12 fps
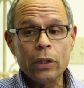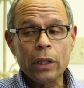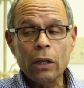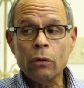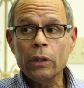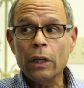and
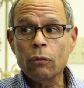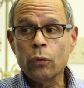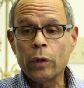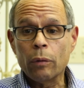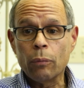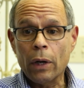not only
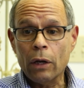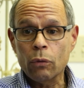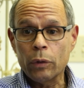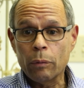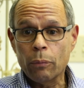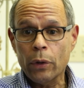how
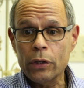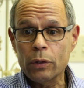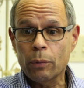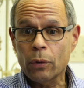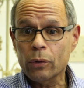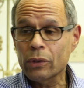we embrace
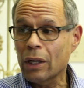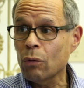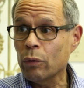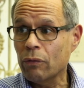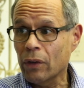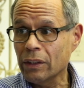it, but also how
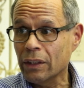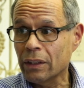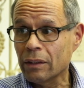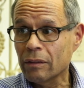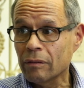we fund it.